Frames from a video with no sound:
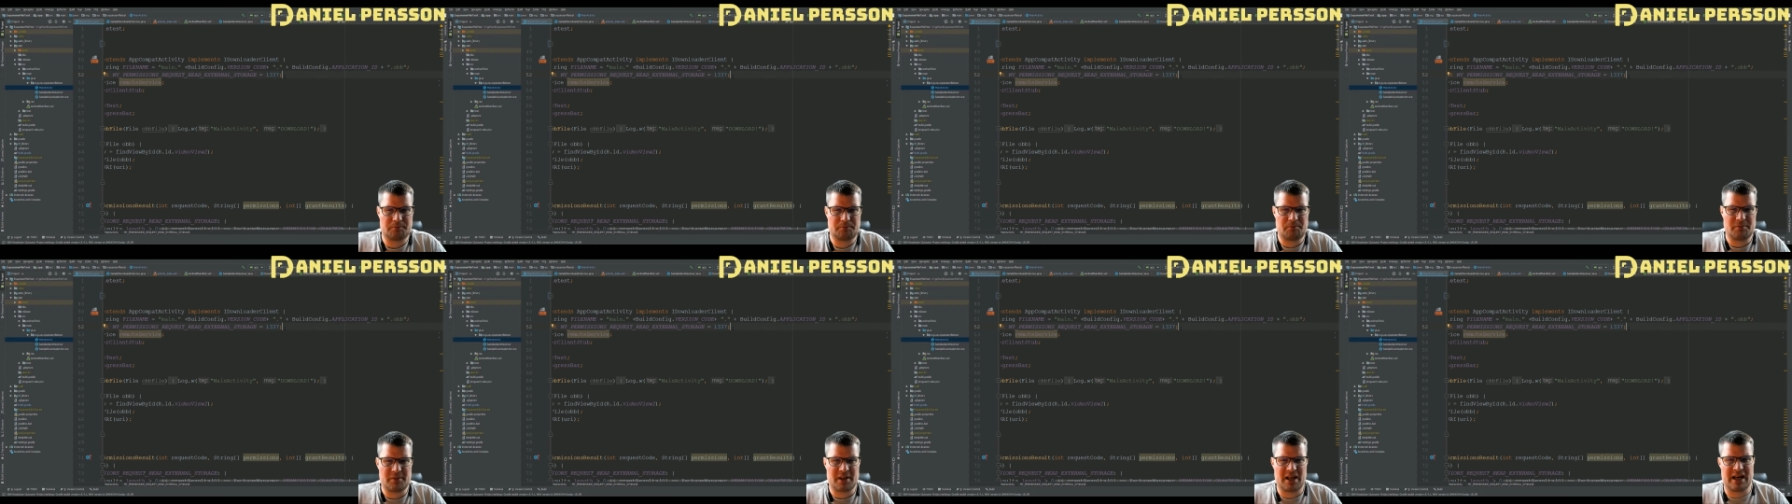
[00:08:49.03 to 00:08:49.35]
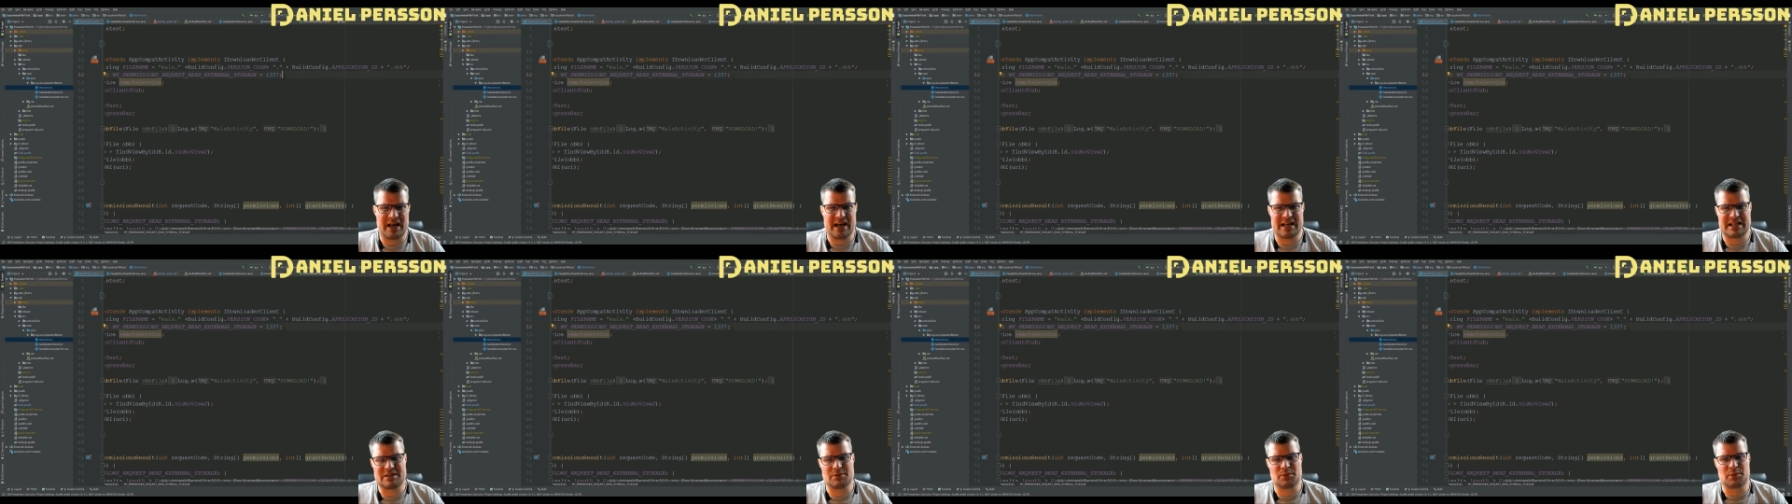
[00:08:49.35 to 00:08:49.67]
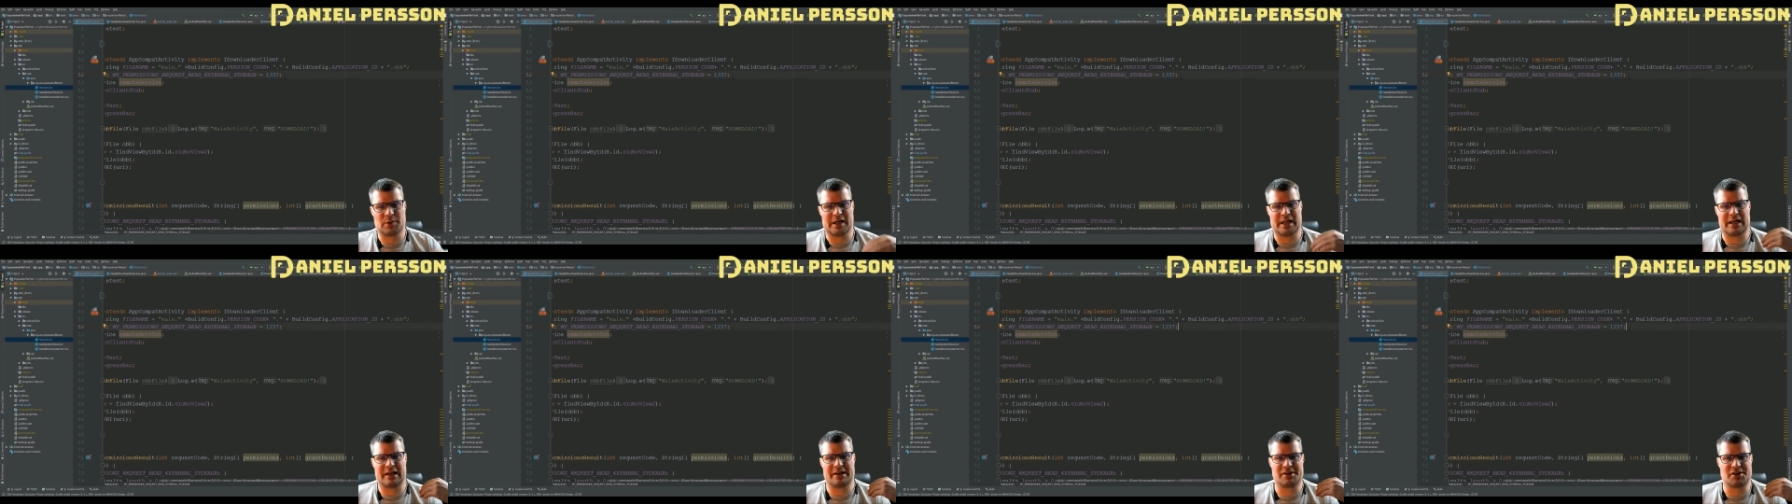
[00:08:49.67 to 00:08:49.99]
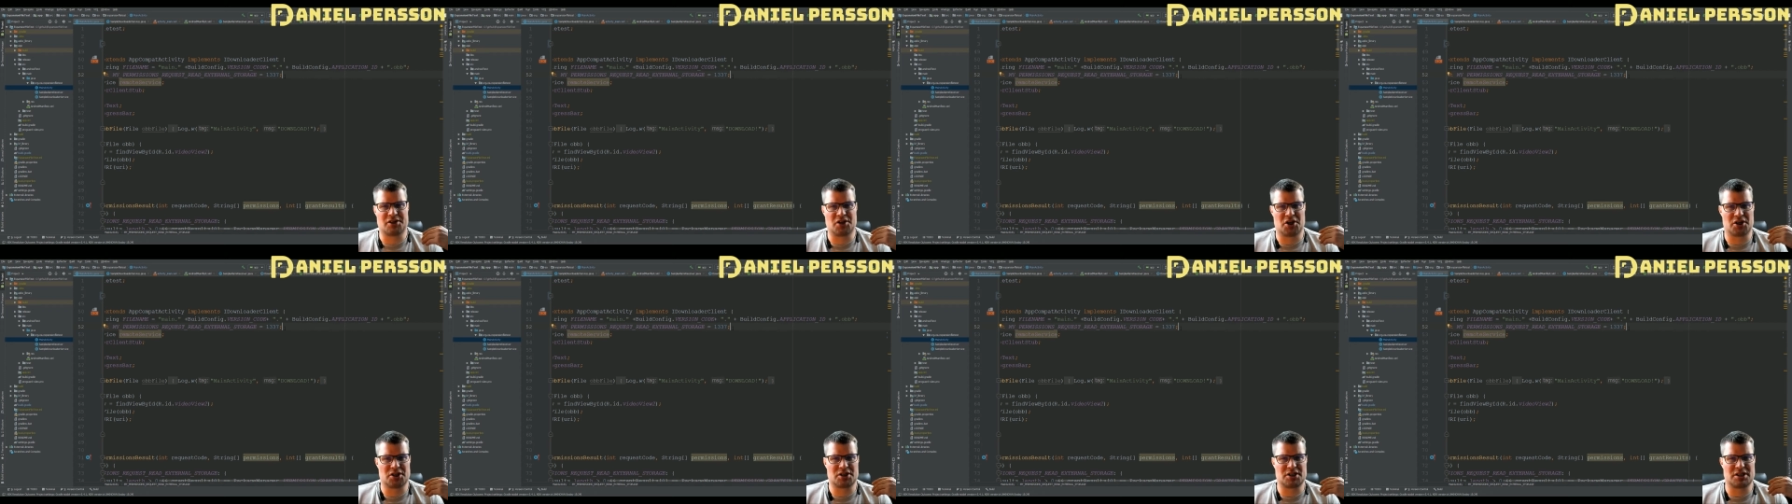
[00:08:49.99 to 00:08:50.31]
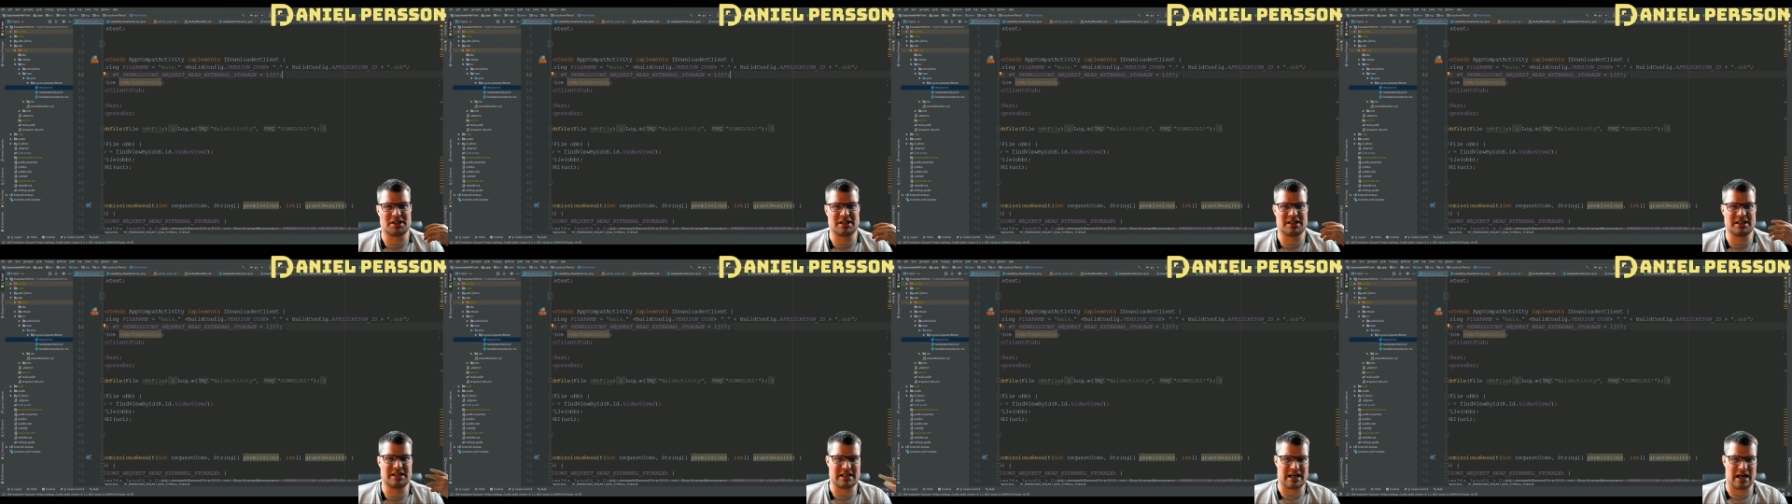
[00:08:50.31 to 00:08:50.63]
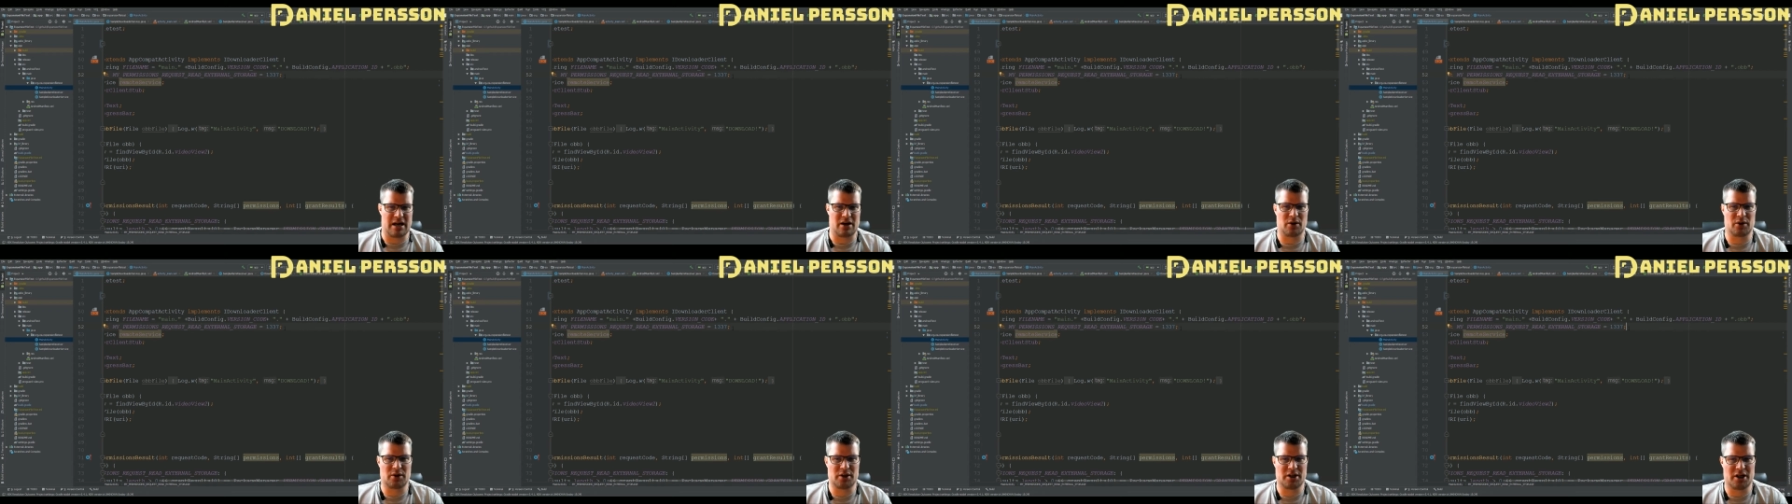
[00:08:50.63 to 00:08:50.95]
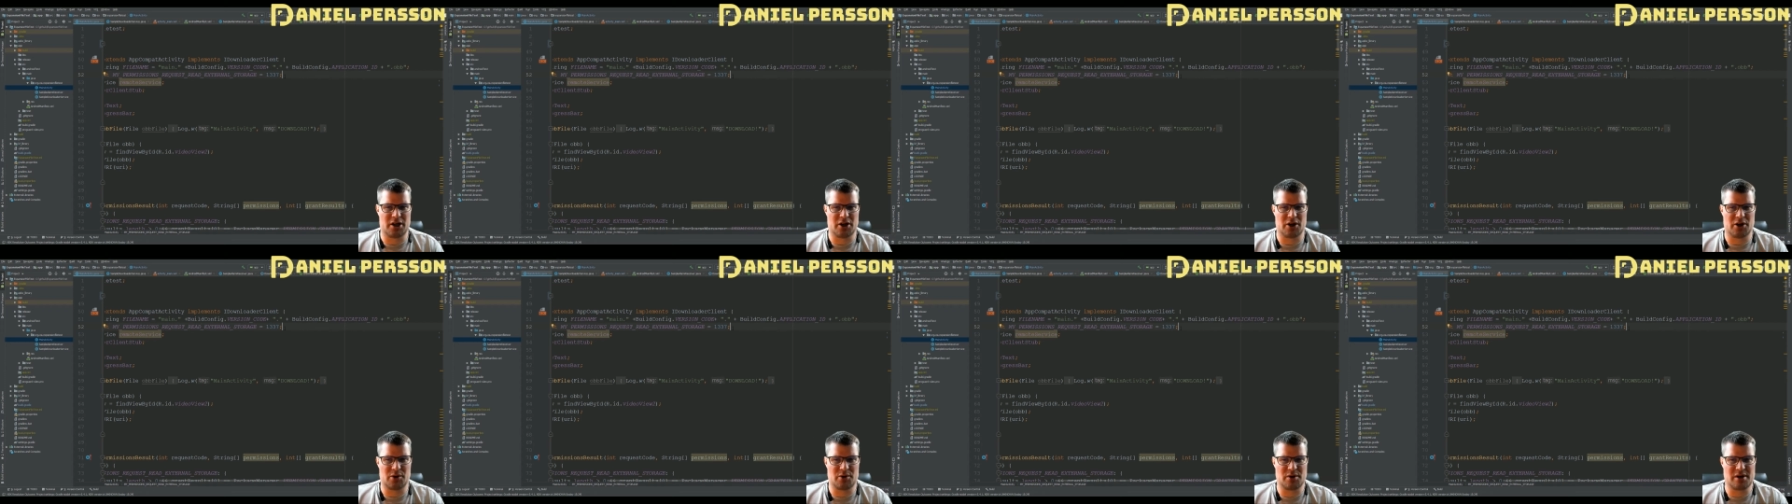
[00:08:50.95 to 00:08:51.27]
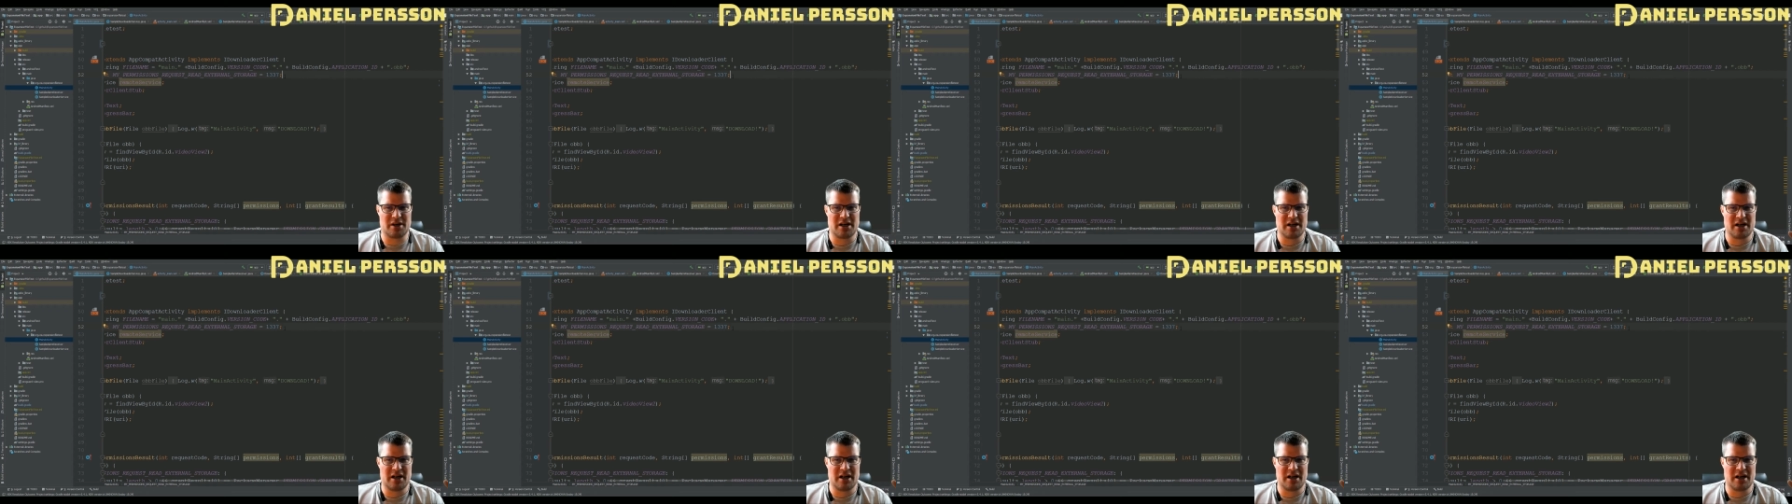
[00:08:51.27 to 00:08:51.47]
it will not download